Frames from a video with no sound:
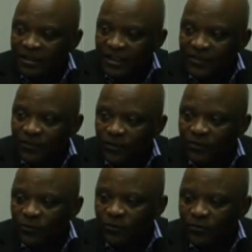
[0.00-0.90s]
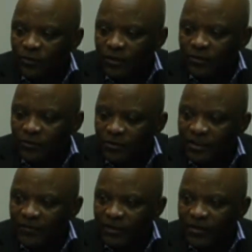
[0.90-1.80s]
Task Force for
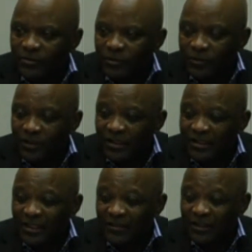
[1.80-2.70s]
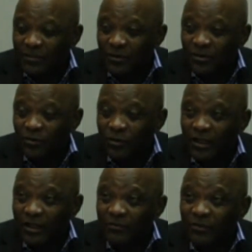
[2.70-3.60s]
Coronavirus Preparedness and Response, we
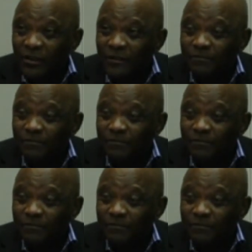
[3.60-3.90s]
have a